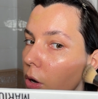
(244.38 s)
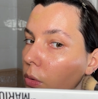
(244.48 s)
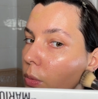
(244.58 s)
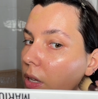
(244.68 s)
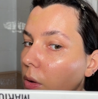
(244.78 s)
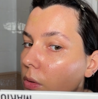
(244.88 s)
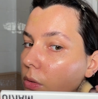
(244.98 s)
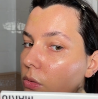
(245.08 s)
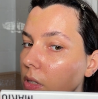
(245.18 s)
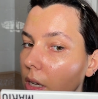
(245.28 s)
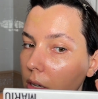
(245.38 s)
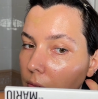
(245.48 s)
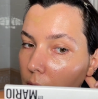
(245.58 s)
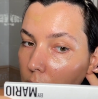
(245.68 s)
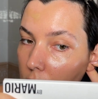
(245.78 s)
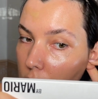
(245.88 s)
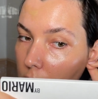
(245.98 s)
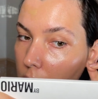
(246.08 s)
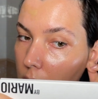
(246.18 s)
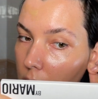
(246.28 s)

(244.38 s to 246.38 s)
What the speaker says: own without using any foundations.